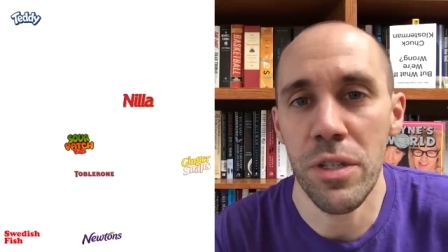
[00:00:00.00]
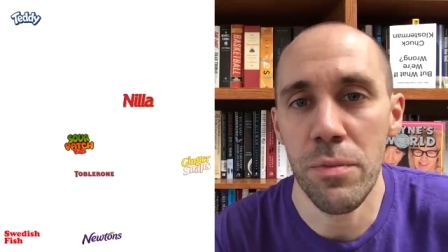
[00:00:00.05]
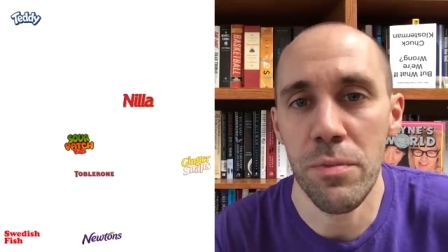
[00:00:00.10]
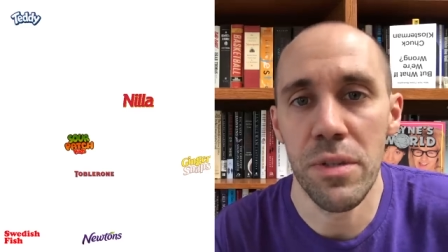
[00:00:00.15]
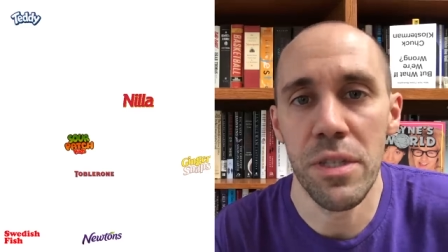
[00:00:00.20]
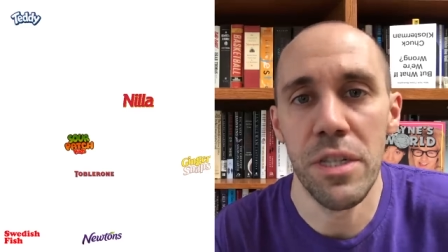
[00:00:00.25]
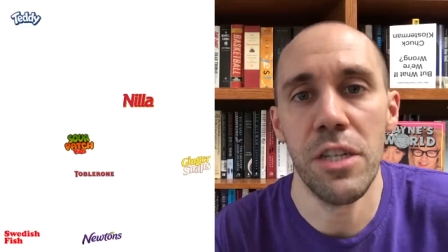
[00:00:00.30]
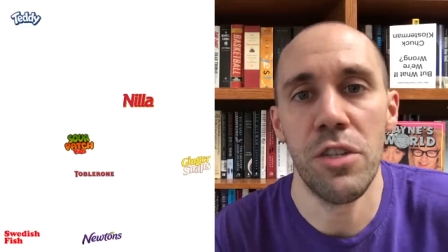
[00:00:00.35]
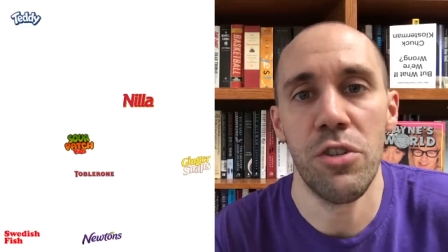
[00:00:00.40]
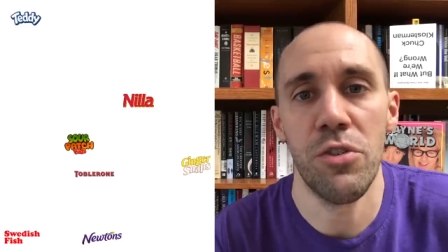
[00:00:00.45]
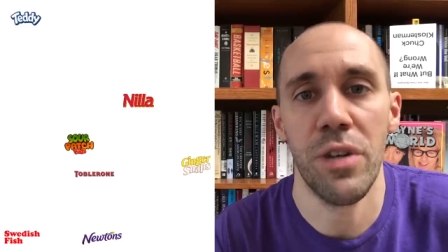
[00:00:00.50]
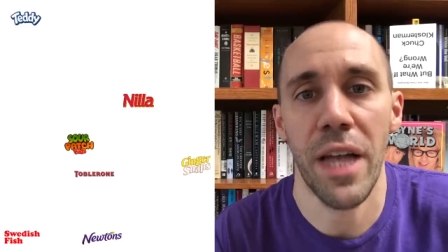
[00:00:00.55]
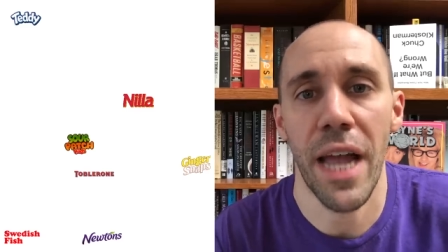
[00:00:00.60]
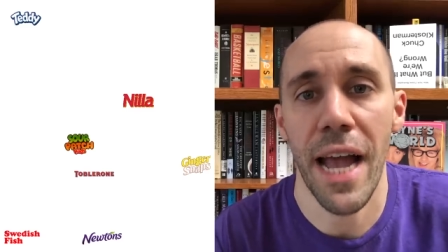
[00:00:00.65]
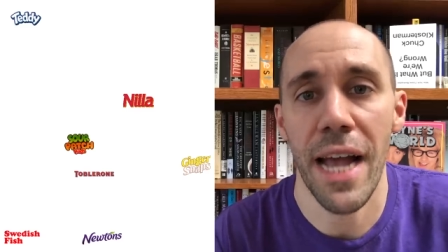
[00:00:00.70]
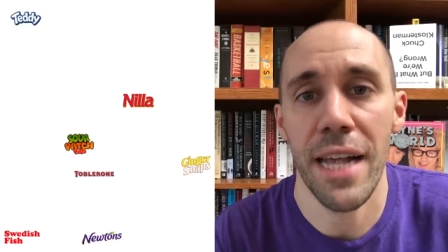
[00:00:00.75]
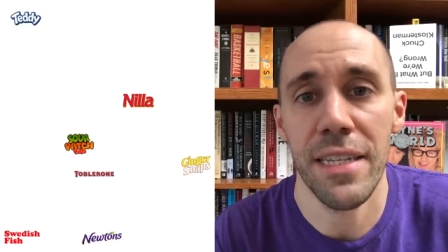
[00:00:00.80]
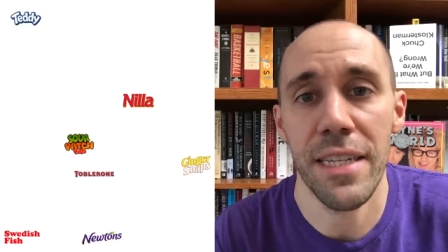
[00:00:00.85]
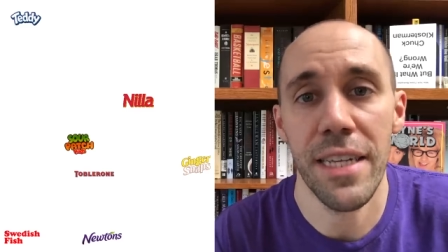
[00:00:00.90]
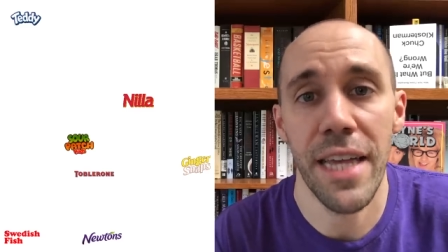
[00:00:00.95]
some citric
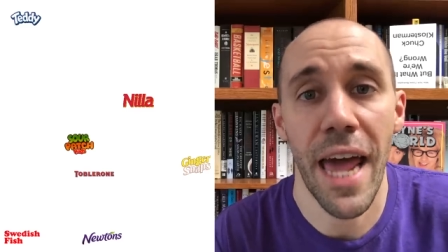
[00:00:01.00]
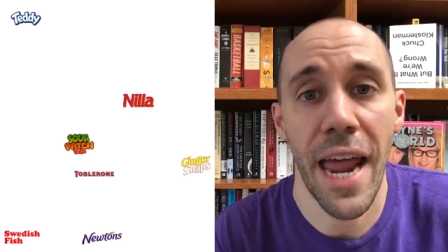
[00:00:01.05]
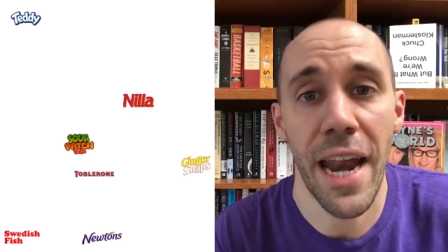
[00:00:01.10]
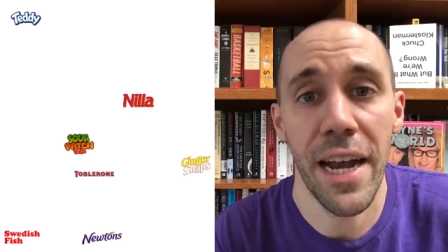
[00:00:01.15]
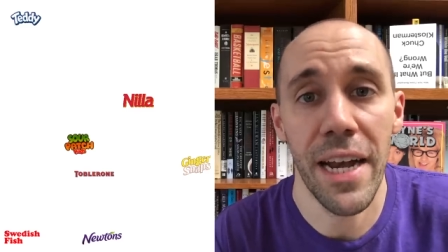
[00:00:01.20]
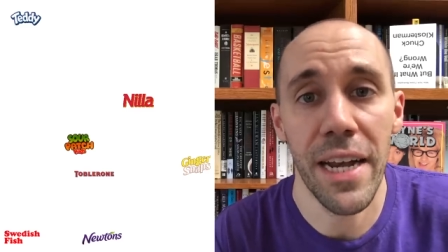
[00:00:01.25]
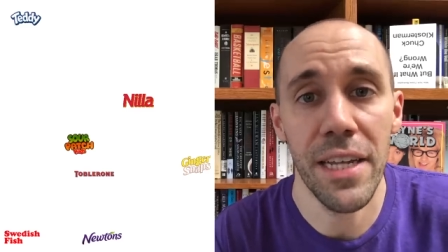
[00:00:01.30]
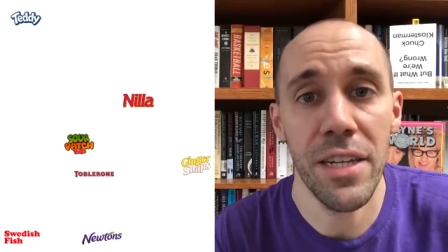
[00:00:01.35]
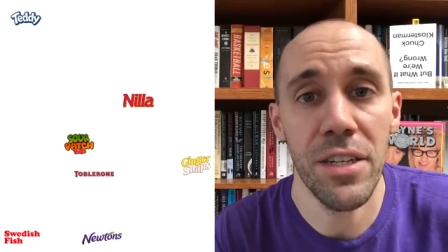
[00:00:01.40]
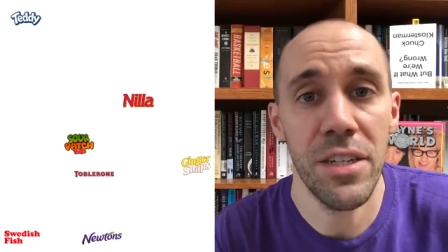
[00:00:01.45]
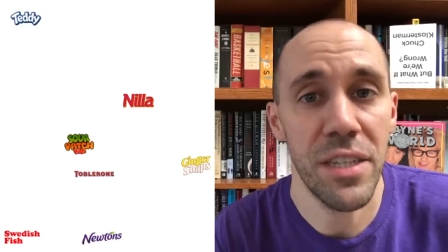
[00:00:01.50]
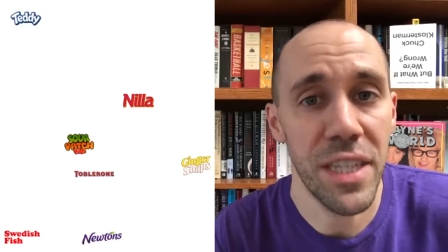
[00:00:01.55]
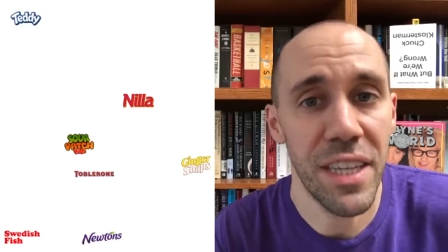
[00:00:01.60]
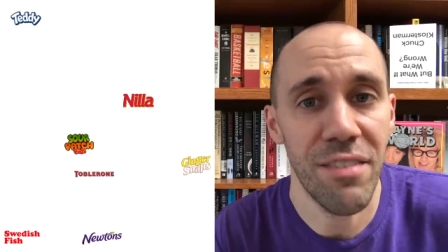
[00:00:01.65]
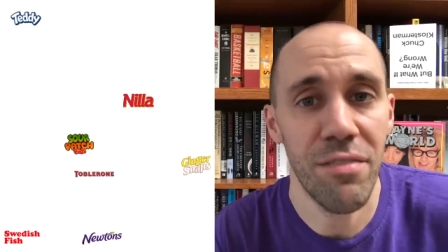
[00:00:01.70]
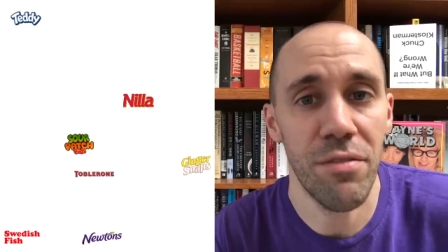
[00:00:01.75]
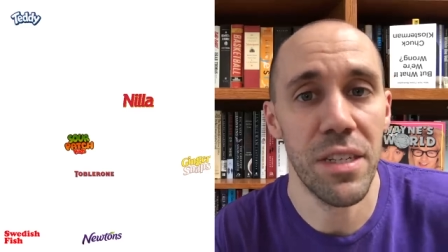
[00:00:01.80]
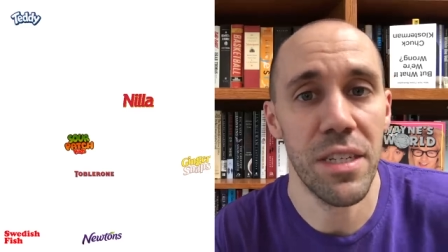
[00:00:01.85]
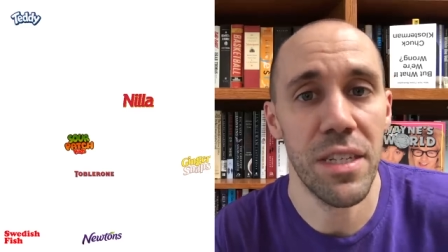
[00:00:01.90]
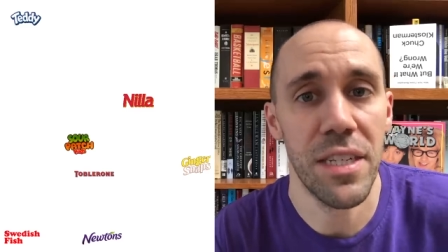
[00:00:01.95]
acid added in to
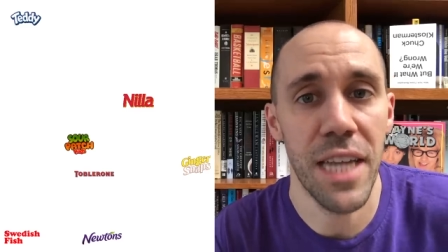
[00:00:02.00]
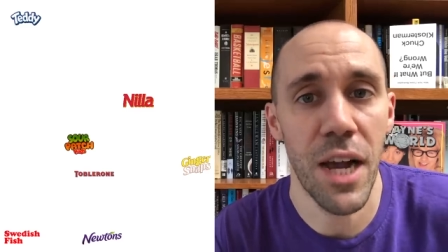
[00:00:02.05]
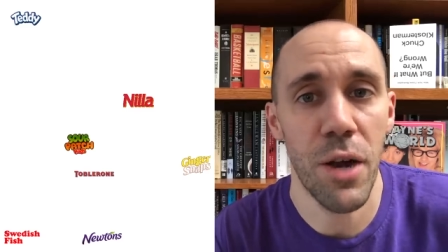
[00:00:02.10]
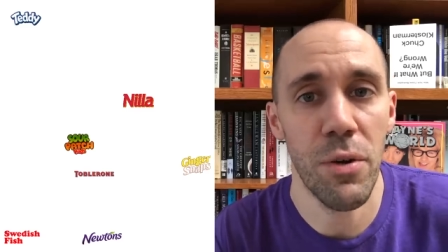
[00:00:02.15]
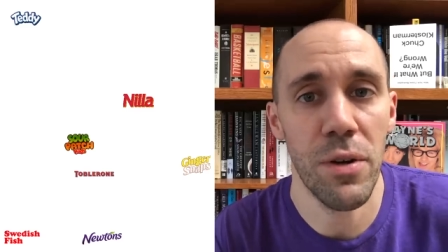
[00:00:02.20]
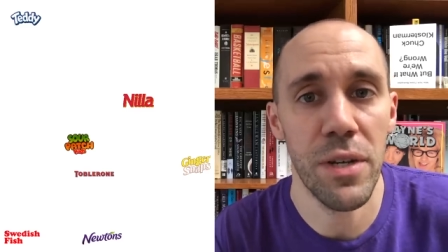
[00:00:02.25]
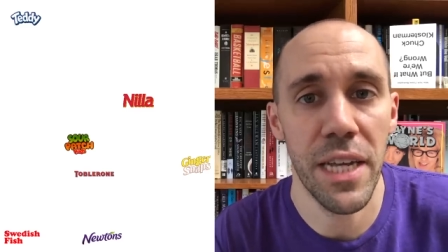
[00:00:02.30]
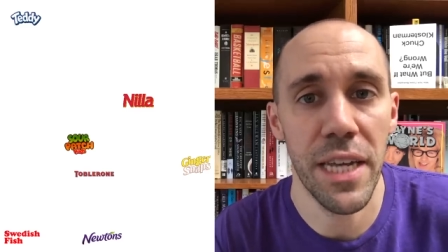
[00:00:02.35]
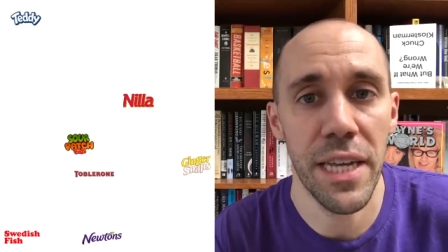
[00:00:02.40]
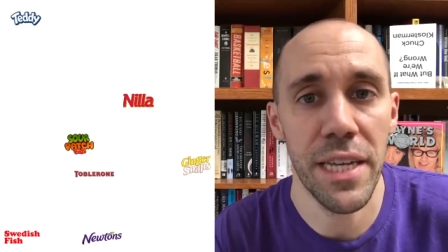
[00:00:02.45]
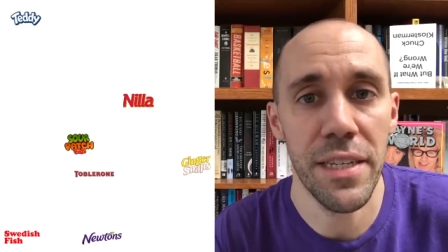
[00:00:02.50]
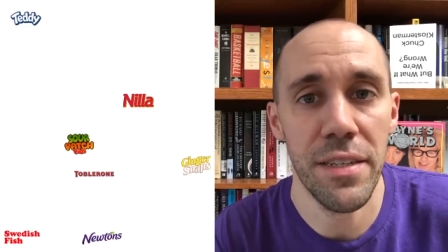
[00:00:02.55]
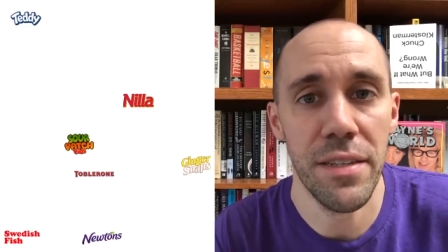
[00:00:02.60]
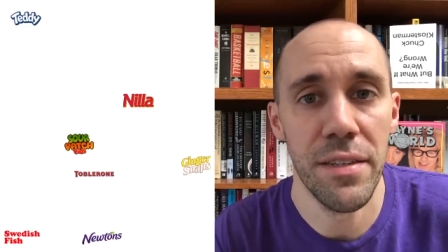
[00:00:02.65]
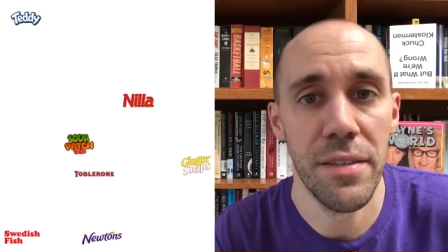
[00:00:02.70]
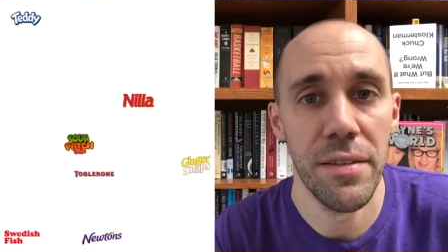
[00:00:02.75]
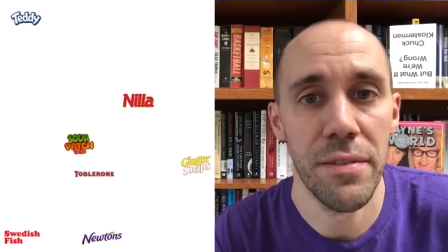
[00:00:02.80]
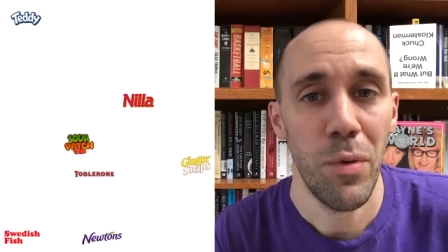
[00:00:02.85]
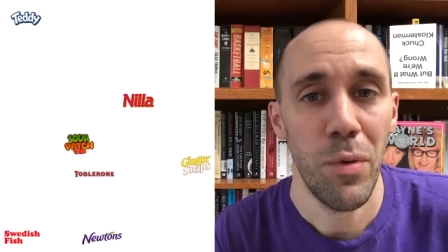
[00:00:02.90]
give it a sour taste,